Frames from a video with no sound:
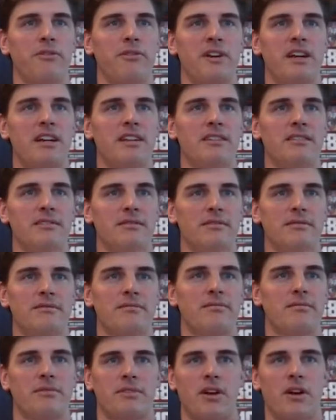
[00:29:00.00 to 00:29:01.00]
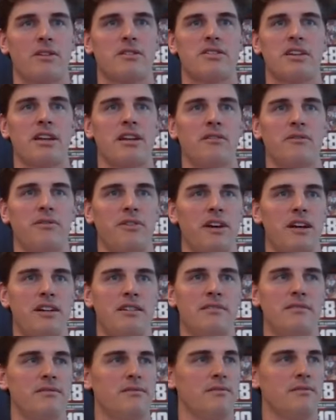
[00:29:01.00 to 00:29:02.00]
feet and 13
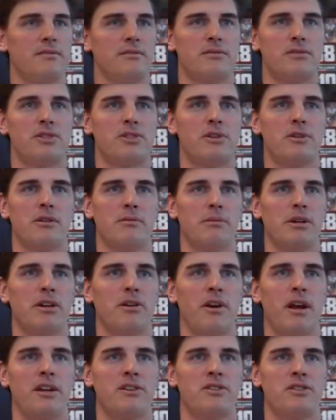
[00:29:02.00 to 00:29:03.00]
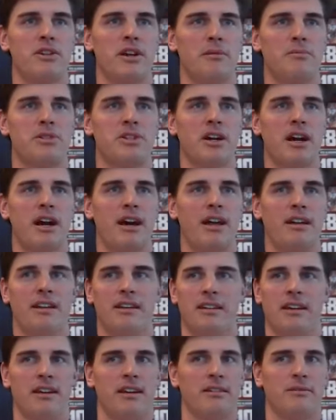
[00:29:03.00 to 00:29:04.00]
feet, shooting a mid-range jump shot,
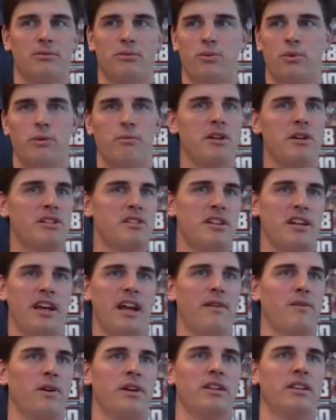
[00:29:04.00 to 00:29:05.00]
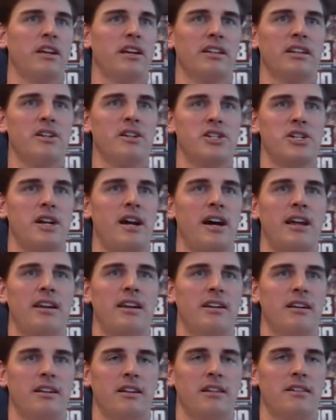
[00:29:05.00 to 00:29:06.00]
and they were missing everything they shot
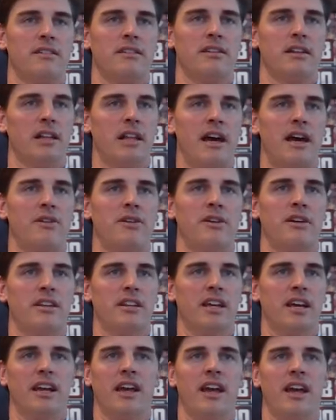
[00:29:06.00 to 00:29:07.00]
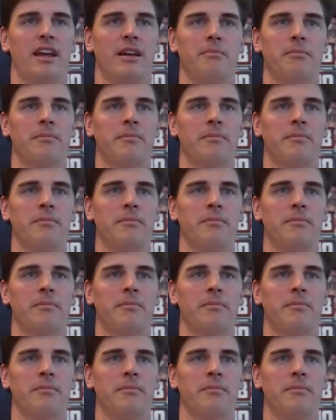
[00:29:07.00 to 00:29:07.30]
in the latter end of that game.